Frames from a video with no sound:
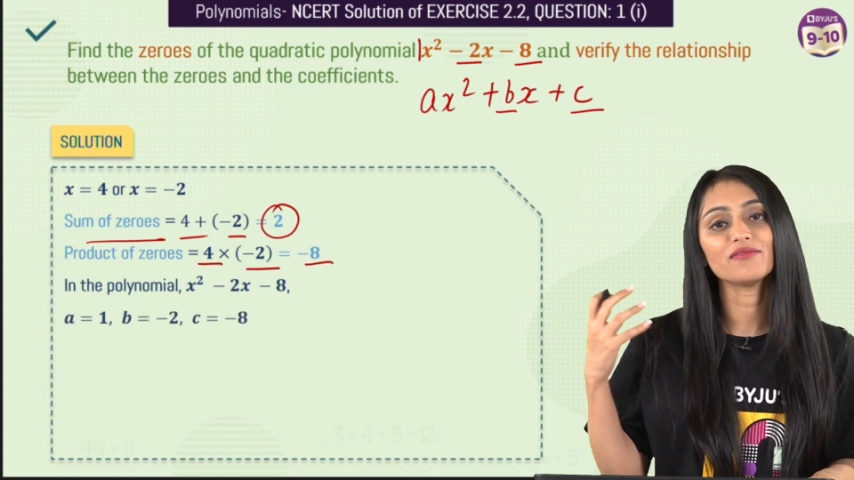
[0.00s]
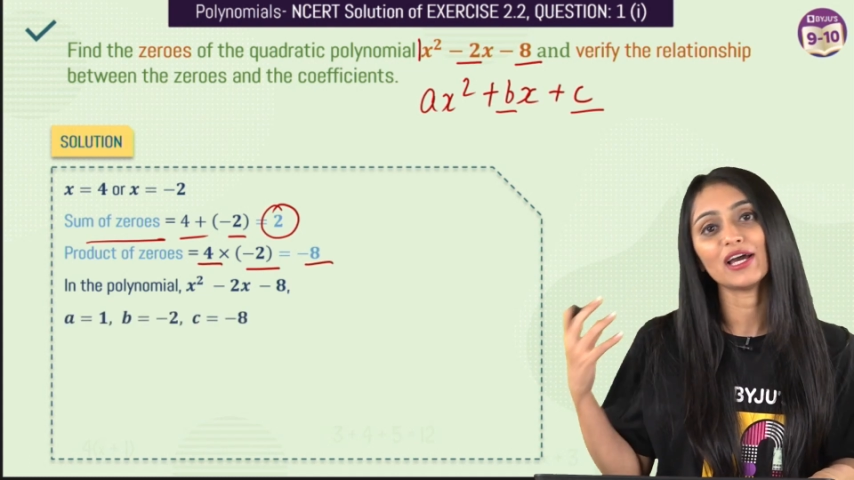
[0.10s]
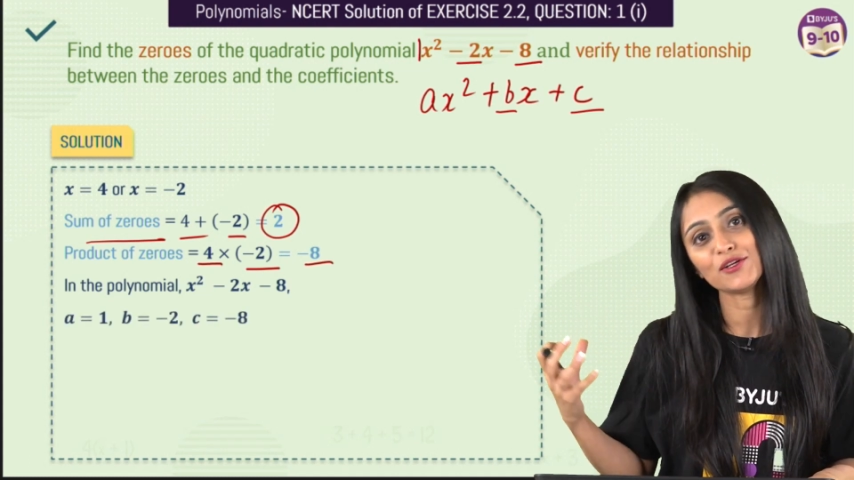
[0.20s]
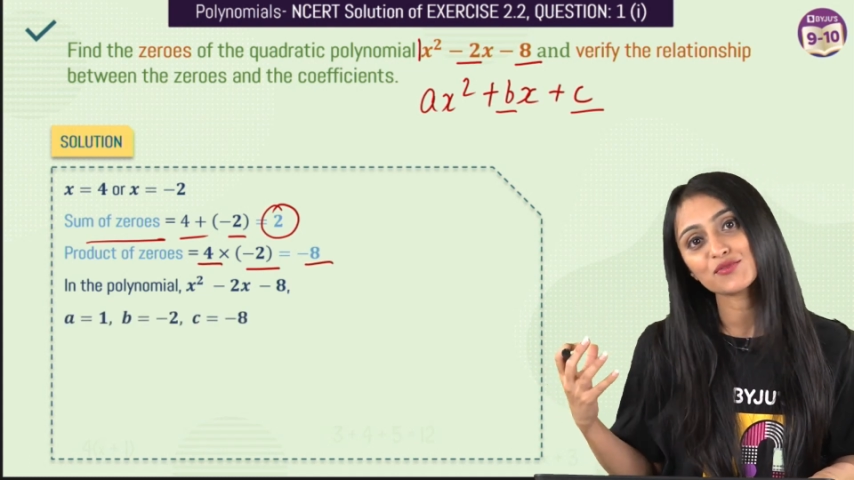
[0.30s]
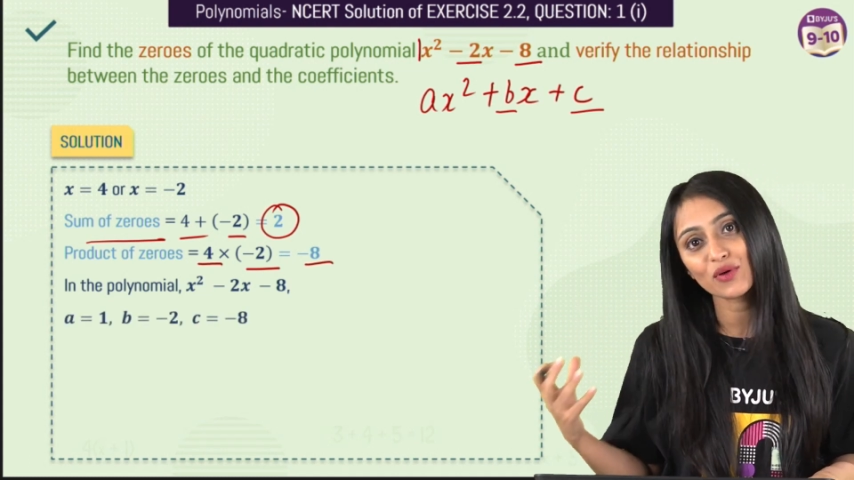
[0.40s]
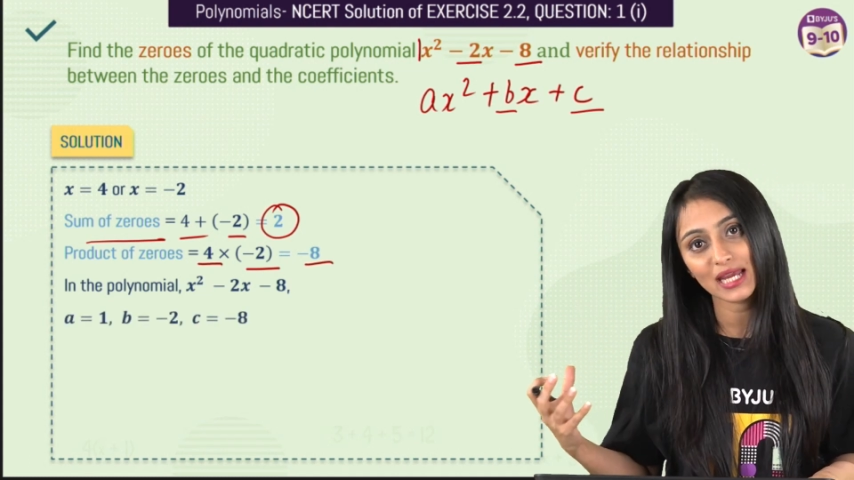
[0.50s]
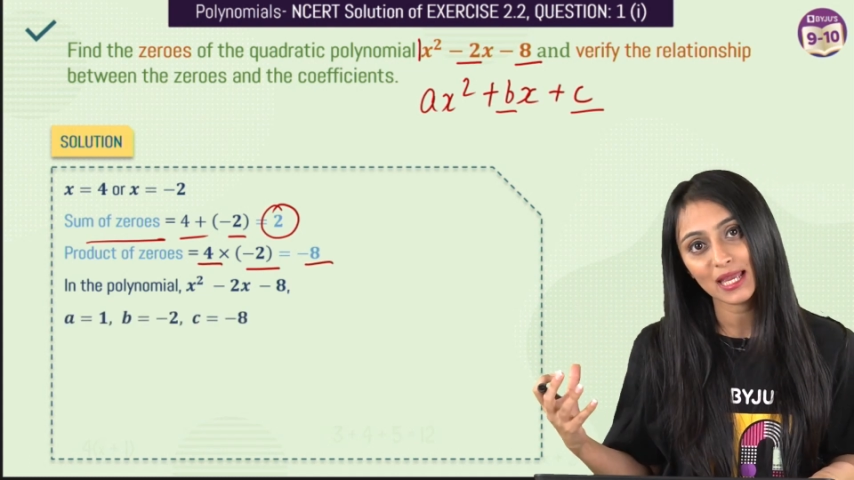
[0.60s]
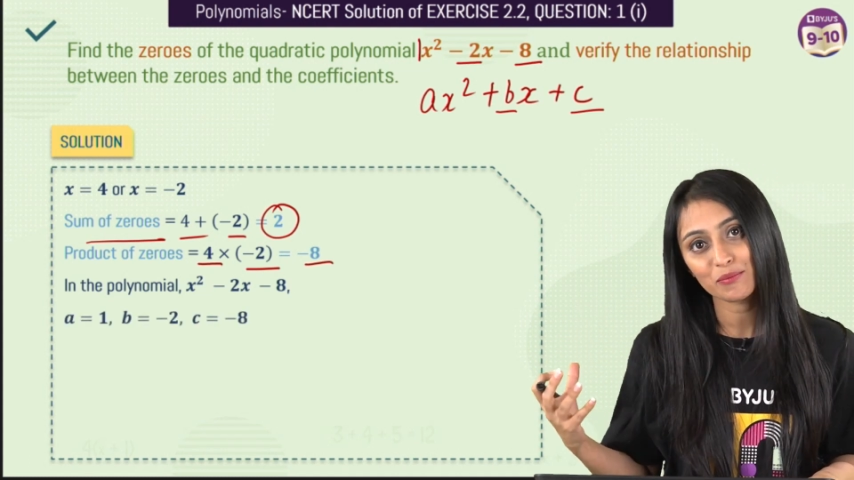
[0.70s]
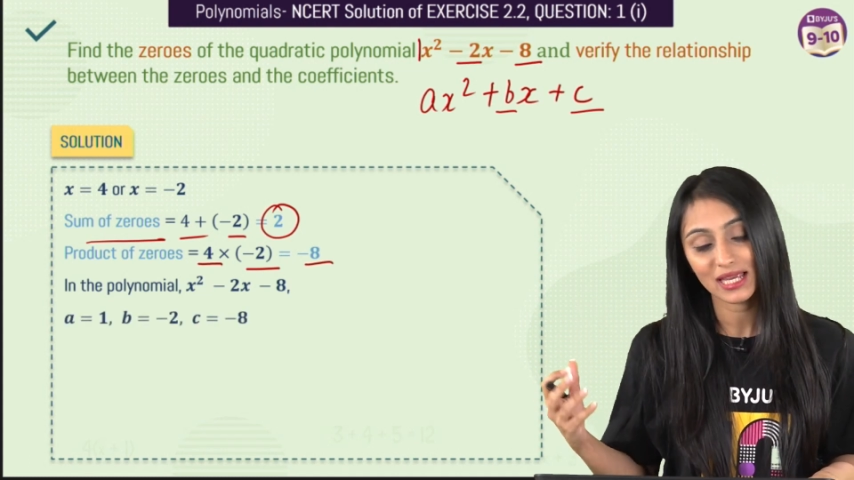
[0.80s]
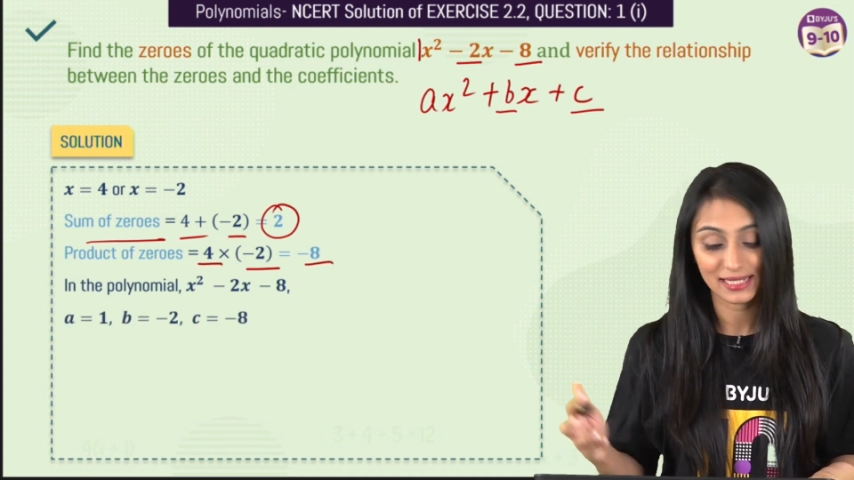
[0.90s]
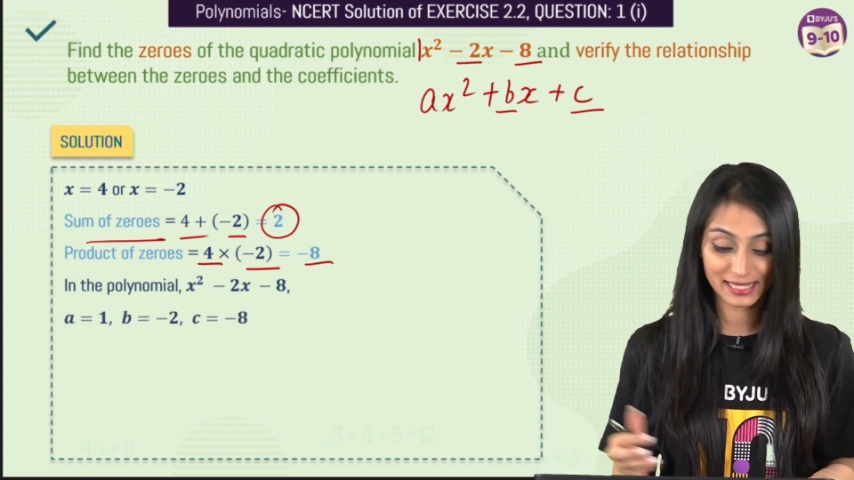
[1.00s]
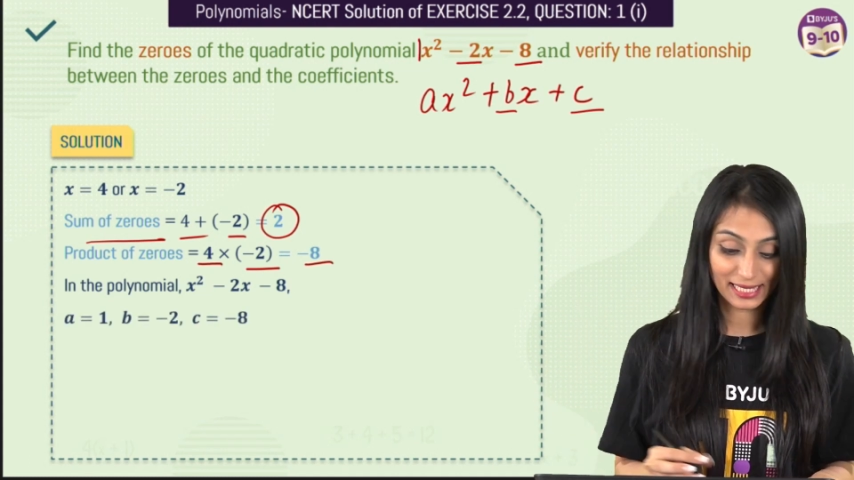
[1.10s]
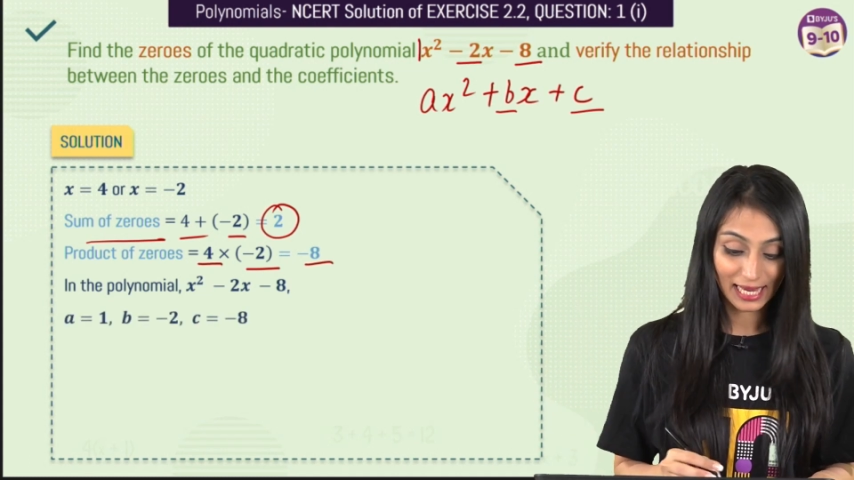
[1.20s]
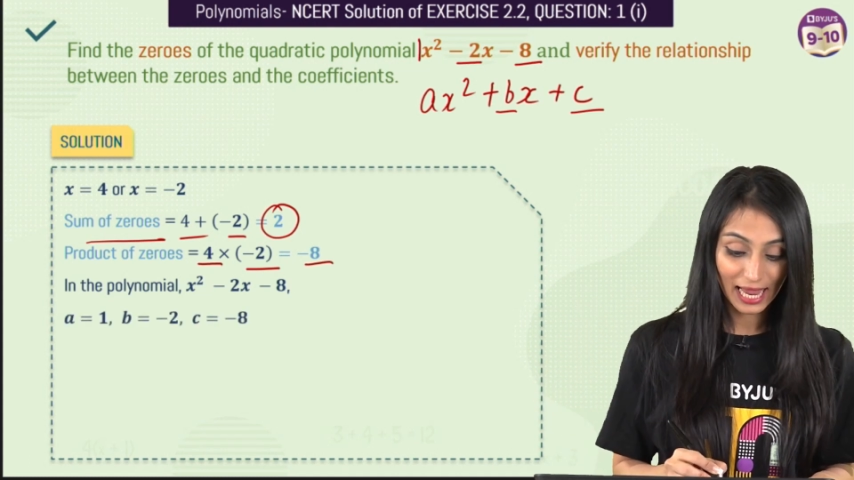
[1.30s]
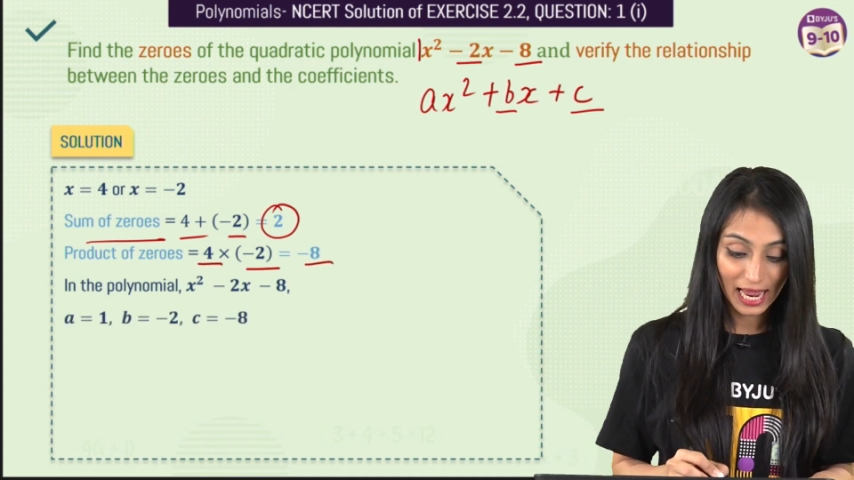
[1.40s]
values for a, b, and c.